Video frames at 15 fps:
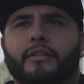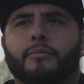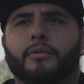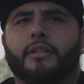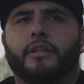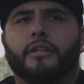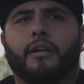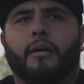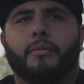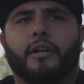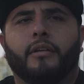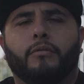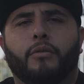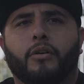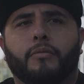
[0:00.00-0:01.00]
but
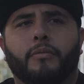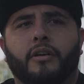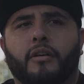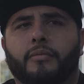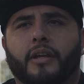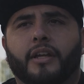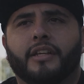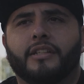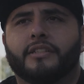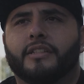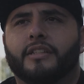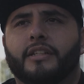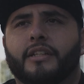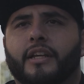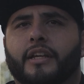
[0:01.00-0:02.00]
it woke me up like
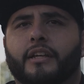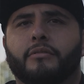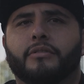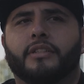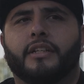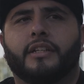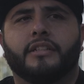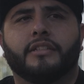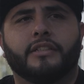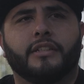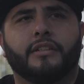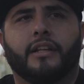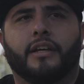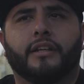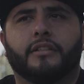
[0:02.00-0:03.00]
instantly. Like it was an
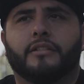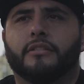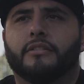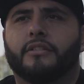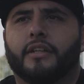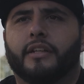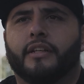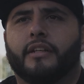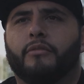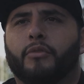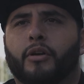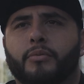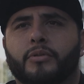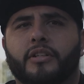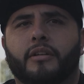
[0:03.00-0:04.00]
instant, just like an
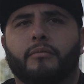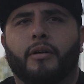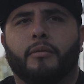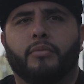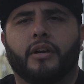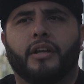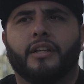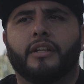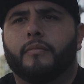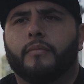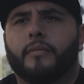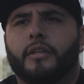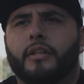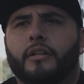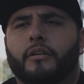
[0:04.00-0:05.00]
eruption in my brain.
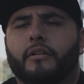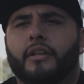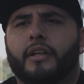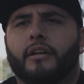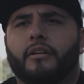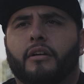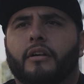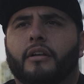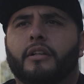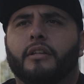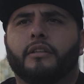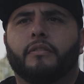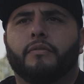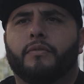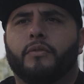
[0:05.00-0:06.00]
Later on,
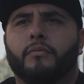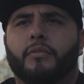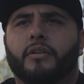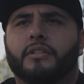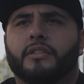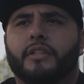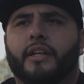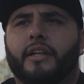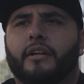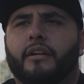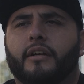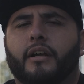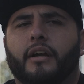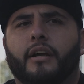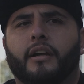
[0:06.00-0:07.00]
a few months
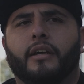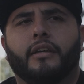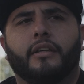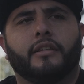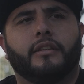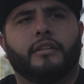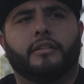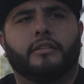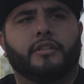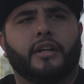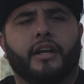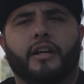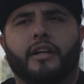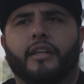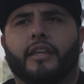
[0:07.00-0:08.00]
later, I
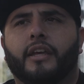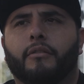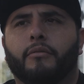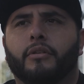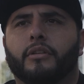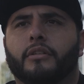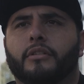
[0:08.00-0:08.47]
tried it again with